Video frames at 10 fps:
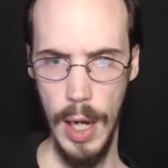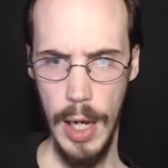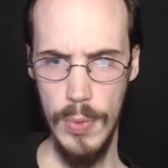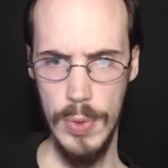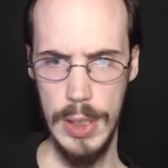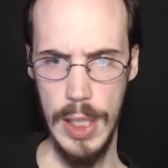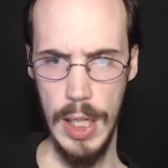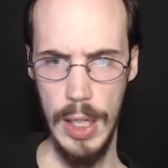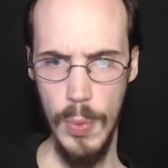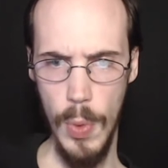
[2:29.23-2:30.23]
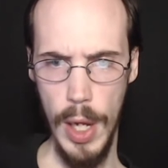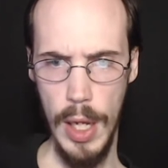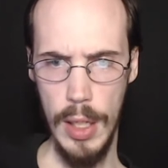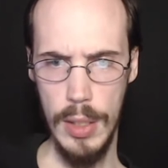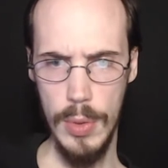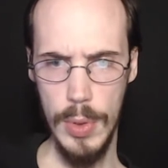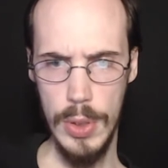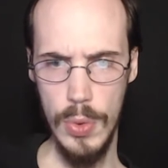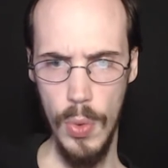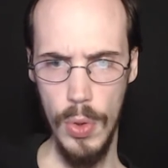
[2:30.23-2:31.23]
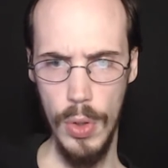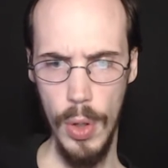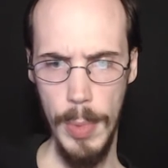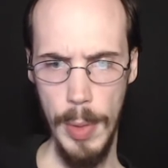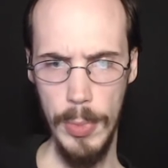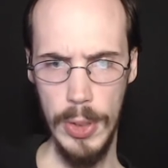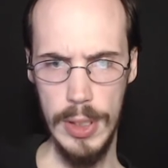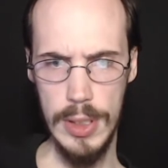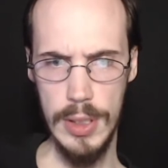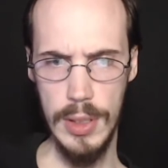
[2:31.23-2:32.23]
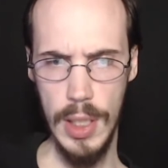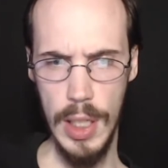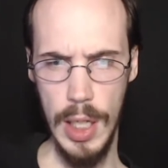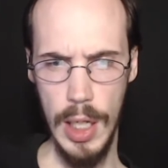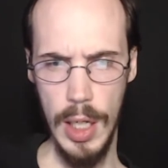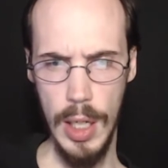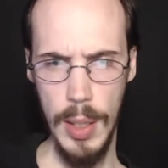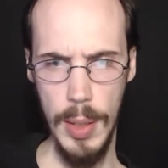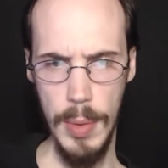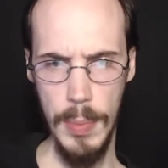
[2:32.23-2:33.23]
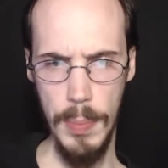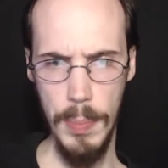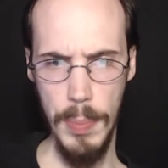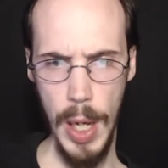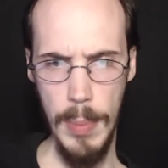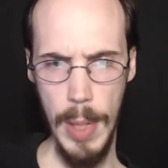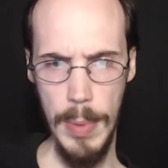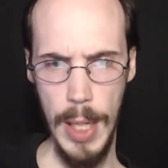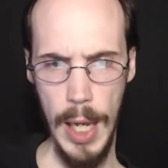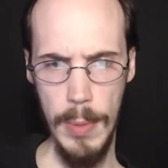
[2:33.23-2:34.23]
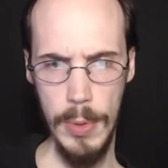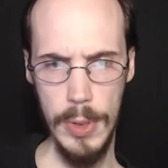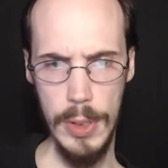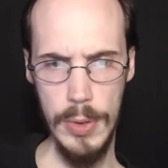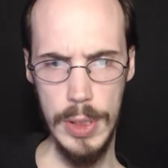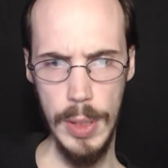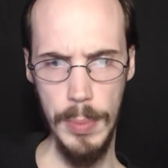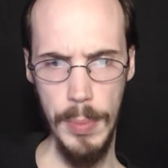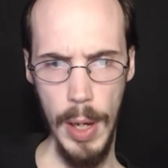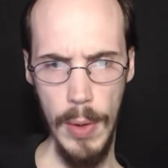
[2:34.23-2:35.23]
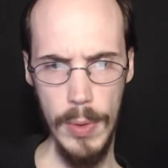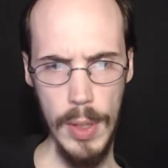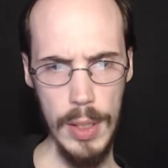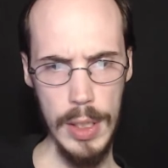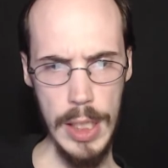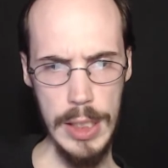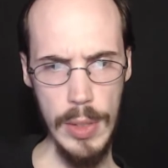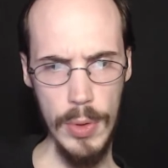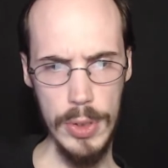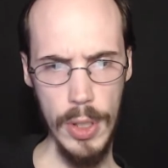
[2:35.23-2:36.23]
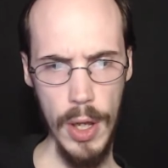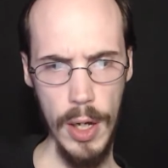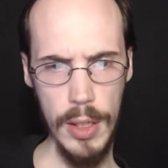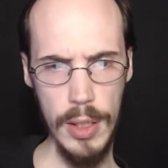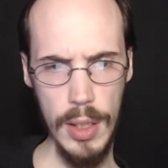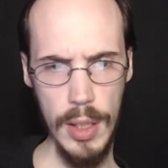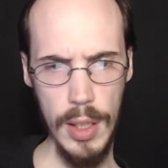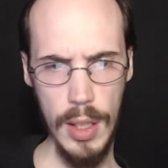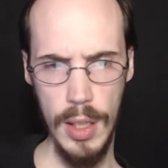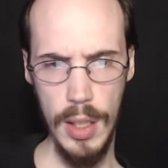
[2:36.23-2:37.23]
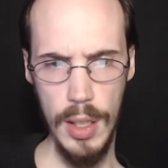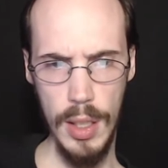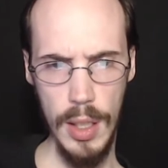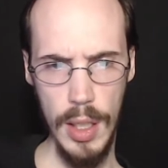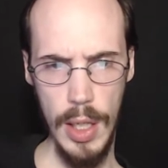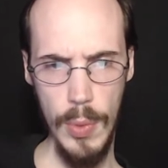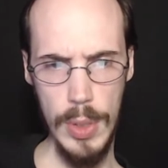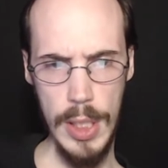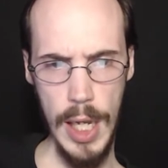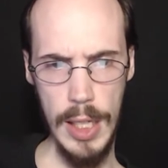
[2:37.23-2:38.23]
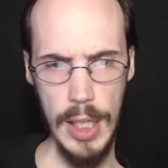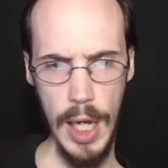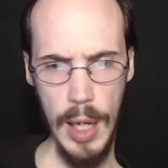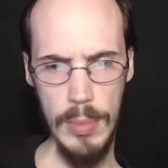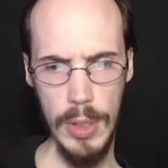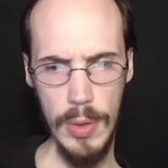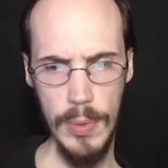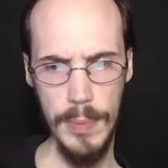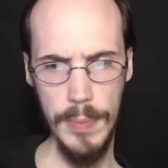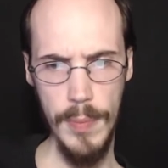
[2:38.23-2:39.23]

I don't see any way to restore our memories. I may be able to do something about the Zero's log. It will take time, though.